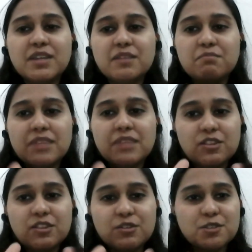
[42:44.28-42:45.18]

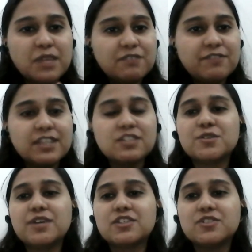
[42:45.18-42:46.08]
in those
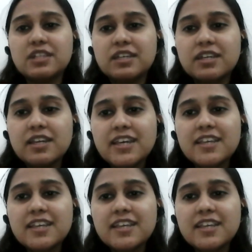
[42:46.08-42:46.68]
manifesto, actually,